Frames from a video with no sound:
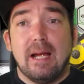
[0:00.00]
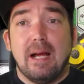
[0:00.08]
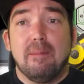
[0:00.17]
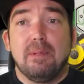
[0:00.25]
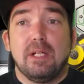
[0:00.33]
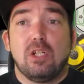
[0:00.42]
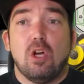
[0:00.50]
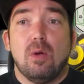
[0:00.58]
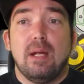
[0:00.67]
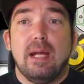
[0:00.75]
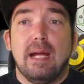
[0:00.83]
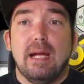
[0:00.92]
I'm going to go
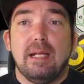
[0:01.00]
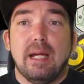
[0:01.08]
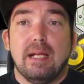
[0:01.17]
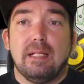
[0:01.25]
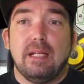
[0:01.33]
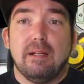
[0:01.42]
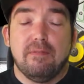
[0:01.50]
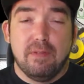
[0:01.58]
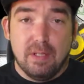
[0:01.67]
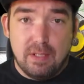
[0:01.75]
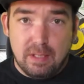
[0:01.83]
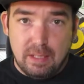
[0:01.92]
ahead and give
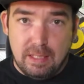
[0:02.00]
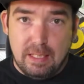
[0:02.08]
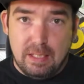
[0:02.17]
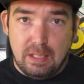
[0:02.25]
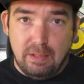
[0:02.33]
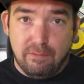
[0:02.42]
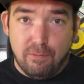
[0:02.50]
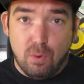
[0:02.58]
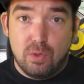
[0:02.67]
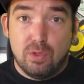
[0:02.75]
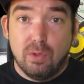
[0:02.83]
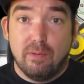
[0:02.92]
this an easy 4
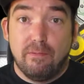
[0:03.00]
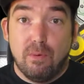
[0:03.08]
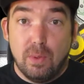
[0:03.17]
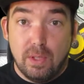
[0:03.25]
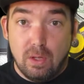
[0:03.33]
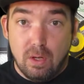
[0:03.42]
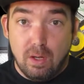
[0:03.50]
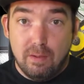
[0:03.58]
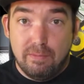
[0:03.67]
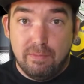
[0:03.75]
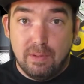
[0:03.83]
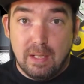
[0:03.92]
to a
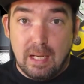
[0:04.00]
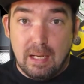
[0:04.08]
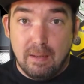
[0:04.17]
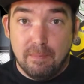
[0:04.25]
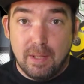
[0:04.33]
4.5.